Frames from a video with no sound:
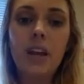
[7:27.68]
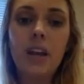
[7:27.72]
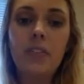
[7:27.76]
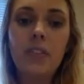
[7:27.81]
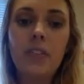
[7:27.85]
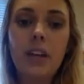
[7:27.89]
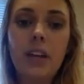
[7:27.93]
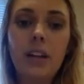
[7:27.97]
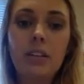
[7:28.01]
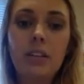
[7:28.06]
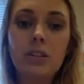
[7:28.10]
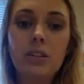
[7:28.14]

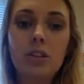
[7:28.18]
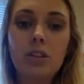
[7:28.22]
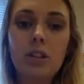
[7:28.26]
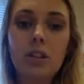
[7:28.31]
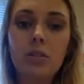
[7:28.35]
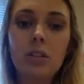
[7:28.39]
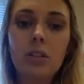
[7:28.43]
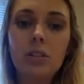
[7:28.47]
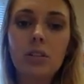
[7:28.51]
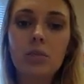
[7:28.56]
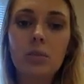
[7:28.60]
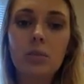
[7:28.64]
And then
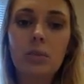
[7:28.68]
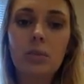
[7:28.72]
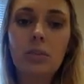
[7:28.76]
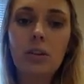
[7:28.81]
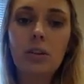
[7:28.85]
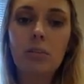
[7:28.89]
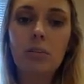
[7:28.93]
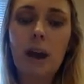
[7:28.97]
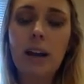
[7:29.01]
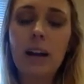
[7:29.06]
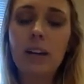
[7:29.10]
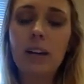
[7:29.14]
students would be
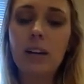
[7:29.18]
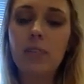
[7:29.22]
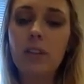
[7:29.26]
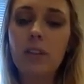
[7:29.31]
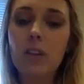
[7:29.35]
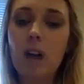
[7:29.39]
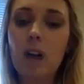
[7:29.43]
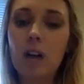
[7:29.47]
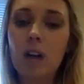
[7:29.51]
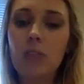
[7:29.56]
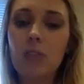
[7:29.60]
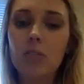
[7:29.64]
reminded of the
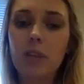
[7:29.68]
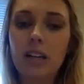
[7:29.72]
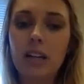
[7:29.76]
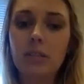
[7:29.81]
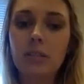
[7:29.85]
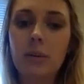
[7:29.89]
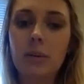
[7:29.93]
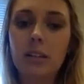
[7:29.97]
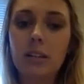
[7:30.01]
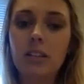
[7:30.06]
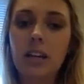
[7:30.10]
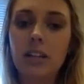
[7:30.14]
locker room
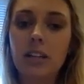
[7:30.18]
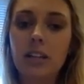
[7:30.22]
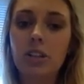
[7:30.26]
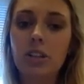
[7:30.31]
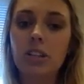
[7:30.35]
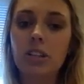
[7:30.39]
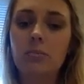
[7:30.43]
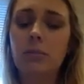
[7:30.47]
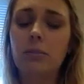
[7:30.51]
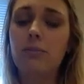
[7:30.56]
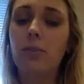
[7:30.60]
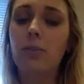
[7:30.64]

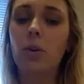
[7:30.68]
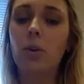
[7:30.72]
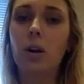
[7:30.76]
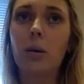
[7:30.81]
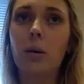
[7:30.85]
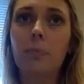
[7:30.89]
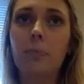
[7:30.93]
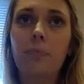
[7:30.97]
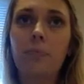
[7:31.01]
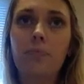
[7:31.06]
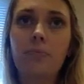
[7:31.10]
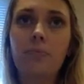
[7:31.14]
expectations
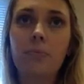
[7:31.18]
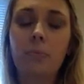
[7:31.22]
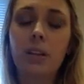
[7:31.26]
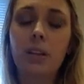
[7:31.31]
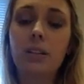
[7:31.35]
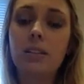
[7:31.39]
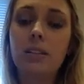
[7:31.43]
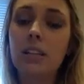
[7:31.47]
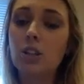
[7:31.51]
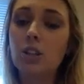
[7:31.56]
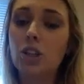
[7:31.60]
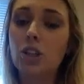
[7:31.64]
before,
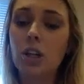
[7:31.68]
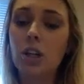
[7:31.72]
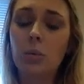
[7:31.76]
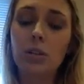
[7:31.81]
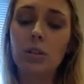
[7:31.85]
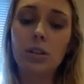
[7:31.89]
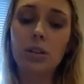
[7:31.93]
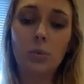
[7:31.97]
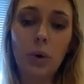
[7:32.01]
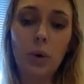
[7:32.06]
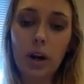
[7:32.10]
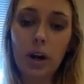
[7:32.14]
since she
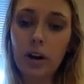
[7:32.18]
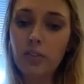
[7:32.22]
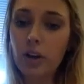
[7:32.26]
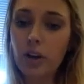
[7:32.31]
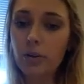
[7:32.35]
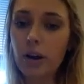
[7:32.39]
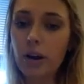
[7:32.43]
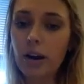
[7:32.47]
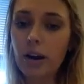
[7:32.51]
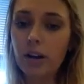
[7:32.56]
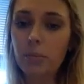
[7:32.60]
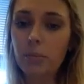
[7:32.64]
was aware of
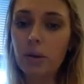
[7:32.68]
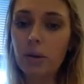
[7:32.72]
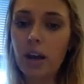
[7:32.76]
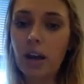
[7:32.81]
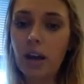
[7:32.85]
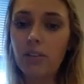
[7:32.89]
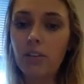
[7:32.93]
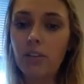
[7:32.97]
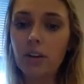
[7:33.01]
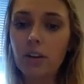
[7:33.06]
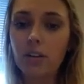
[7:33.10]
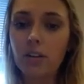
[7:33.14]
their rowdy
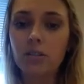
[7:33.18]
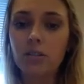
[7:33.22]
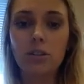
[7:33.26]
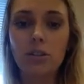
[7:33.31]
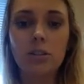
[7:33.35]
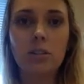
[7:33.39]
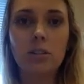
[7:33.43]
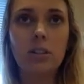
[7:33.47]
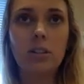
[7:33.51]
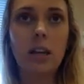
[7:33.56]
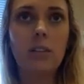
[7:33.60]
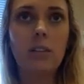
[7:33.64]
behavior. So
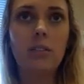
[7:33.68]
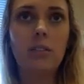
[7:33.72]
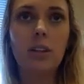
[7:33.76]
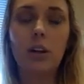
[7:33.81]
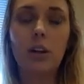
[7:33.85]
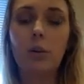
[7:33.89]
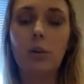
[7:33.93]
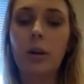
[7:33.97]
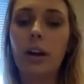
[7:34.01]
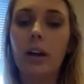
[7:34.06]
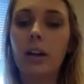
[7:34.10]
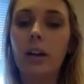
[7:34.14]
just even a
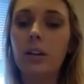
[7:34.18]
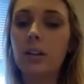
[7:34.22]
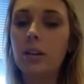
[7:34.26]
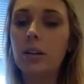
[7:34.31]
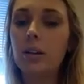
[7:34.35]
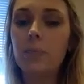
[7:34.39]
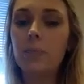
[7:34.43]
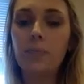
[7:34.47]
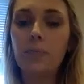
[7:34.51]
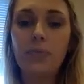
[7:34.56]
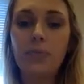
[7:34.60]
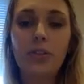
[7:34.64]
quick
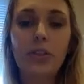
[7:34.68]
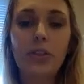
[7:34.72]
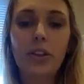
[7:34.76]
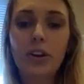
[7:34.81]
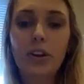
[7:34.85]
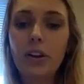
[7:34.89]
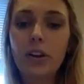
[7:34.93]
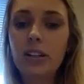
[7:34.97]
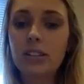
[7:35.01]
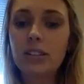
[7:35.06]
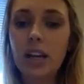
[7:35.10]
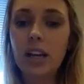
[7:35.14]

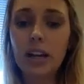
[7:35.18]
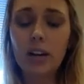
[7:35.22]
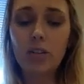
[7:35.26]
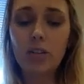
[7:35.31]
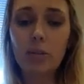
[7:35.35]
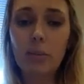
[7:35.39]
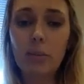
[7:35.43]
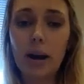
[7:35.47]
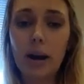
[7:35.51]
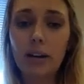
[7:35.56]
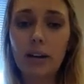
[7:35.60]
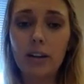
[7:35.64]
30-second
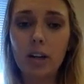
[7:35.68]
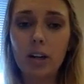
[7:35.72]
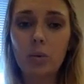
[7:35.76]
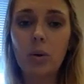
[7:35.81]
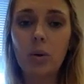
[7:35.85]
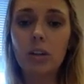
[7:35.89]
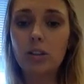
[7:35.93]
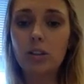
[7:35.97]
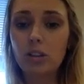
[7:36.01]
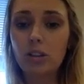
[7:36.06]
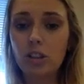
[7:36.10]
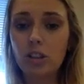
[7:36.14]
reminder,
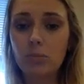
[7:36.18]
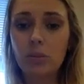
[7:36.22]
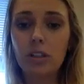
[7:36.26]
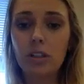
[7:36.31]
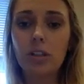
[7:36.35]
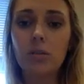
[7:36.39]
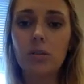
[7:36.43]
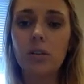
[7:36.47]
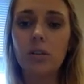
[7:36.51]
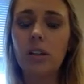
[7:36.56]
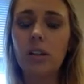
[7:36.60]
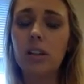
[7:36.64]
what should you be
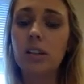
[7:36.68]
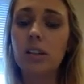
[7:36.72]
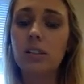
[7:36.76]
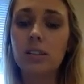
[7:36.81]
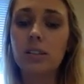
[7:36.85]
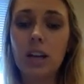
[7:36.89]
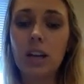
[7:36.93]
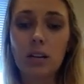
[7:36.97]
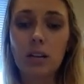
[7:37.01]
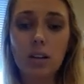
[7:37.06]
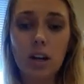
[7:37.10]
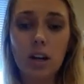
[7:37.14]
doing? This
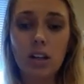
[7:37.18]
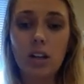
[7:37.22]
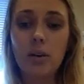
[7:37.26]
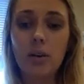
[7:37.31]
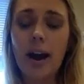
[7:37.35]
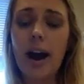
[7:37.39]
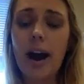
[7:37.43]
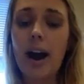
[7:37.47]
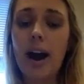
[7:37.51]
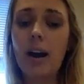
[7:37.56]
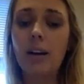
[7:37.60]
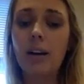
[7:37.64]
is how long you
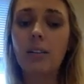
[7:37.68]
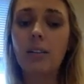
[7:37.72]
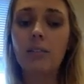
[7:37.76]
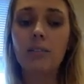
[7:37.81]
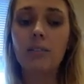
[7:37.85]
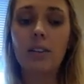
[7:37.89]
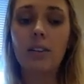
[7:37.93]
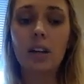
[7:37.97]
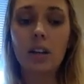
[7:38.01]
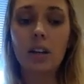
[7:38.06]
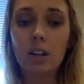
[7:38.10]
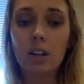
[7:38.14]
have.
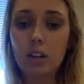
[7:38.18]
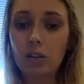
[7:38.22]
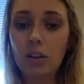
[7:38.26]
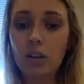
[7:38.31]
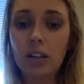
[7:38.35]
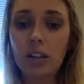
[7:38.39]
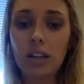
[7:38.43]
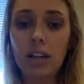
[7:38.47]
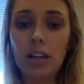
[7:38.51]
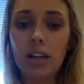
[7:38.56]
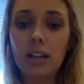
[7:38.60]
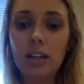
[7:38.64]
You
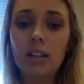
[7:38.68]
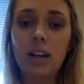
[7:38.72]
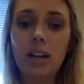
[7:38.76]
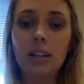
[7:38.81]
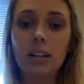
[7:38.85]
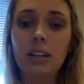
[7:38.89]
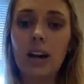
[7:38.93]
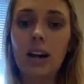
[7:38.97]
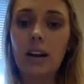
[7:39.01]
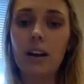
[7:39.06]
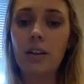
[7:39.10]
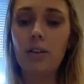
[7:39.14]
need to get it
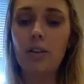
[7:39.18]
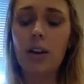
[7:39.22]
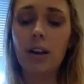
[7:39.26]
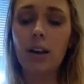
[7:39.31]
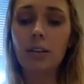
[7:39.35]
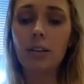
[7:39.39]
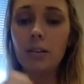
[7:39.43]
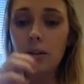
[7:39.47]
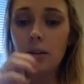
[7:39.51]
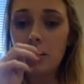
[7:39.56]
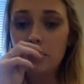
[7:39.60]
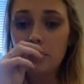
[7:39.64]
done, kind of
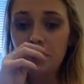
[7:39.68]
thing.